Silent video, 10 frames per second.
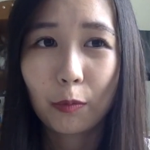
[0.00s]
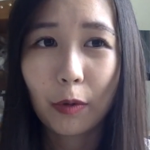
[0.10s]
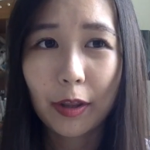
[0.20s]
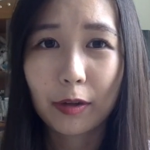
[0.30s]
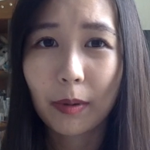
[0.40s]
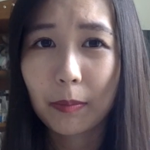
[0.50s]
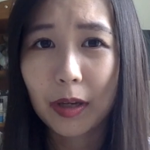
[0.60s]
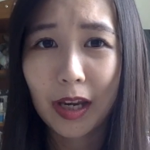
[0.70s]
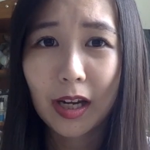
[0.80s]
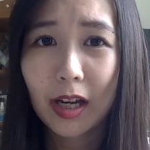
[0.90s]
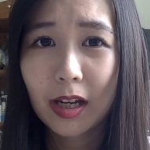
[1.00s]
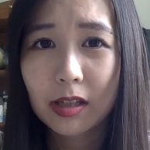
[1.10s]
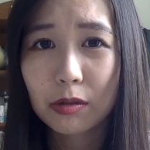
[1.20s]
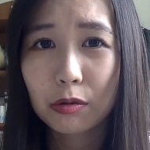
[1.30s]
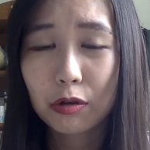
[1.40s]
whether my beginning
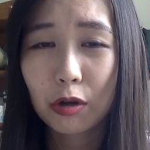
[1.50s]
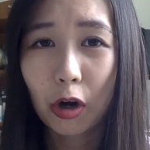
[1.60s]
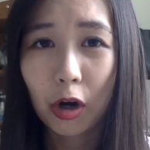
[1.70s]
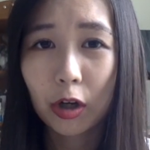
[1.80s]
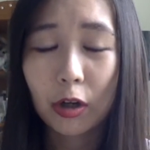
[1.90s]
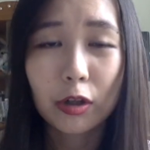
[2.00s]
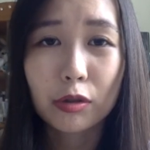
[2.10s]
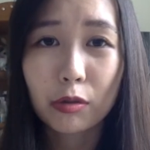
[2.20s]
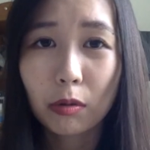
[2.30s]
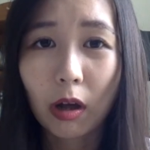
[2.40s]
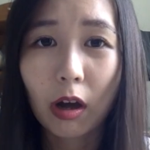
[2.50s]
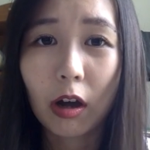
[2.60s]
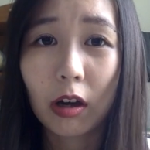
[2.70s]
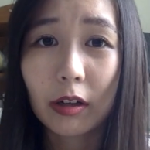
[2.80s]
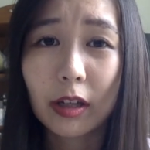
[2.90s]
is too short or too
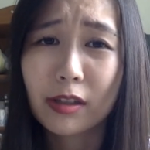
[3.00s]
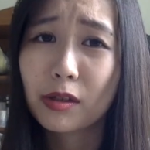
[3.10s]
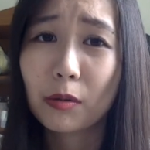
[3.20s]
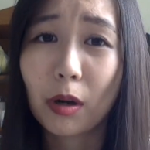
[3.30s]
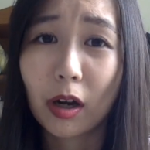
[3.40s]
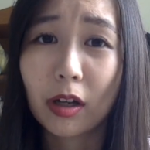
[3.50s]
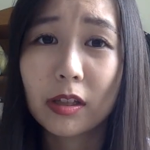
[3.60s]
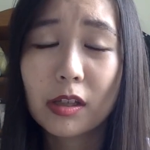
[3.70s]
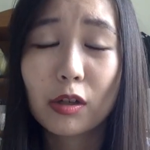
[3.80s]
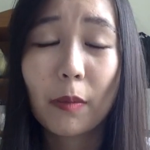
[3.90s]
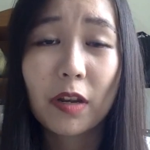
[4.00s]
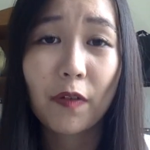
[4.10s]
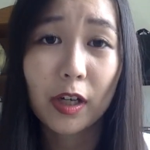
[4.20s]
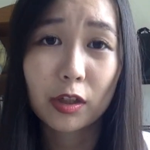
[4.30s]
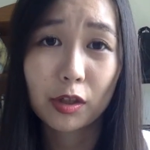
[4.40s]
long, and so on. So many
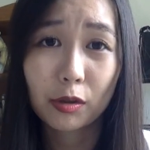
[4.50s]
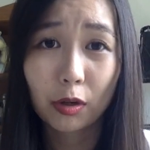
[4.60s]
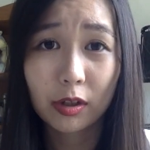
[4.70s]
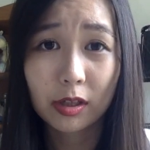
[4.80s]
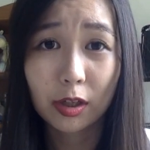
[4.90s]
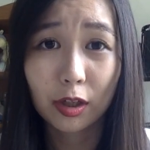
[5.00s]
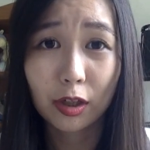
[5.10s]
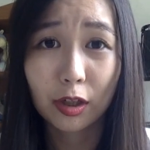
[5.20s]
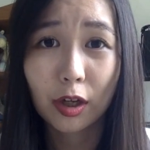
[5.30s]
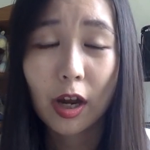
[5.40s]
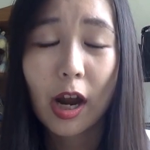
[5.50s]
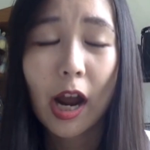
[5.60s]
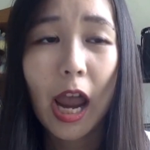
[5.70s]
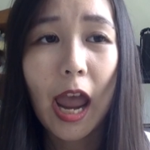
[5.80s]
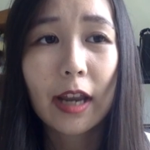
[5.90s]
factors to consider.
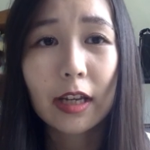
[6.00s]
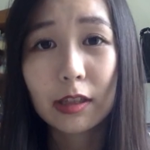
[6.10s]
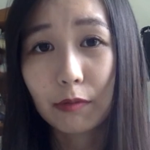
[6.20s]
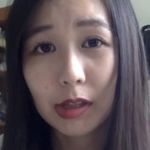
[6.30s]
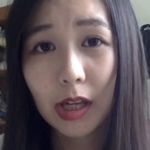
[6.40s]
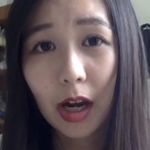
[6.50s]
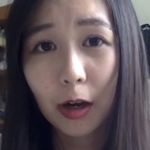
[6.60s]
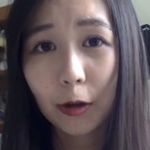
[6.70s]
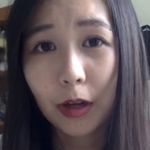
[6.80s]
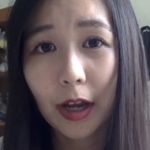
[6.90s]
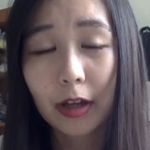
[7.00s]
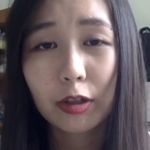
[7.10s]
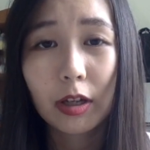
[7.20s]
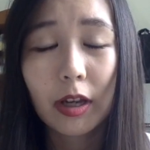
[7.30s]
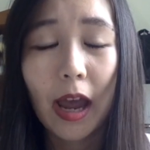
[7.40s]
And as a result, I
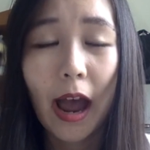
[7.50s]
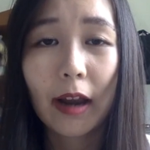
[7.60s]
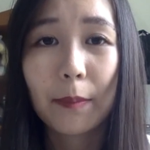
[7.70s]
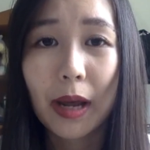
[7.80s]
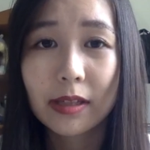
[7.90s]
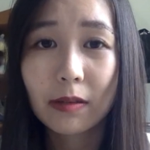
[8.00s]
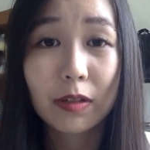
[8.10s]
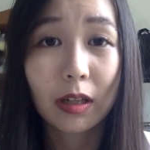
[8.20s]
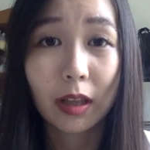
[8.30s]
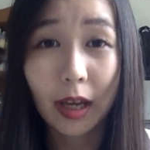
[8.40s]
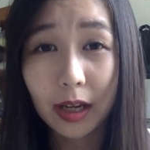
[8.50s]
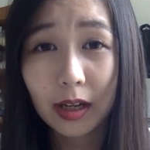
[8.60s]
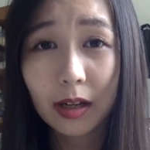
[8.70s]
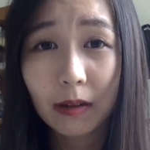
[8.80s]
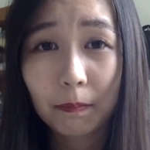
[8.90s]
actually had a massive
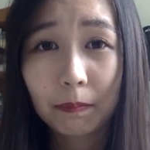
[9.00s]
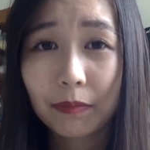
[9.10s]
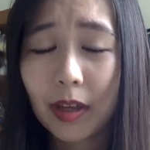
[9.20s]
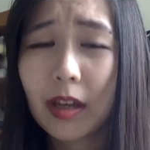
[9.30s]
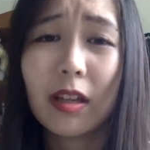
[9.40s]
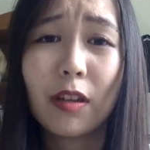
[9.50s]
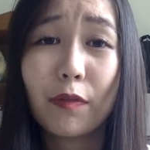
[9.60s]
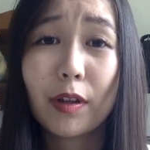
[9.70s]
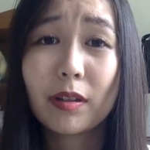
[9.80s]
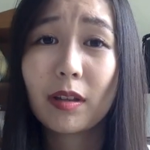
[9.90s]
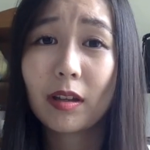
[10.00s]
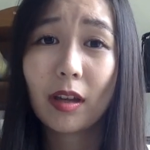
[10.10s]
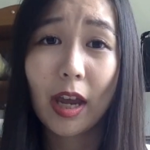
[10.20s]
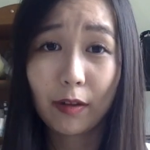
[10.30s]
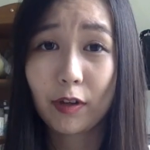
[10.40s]
delay in even
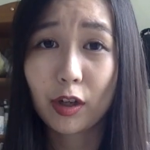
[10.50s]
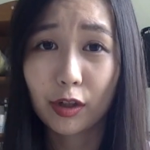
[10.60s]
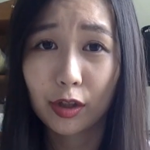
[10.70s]
having a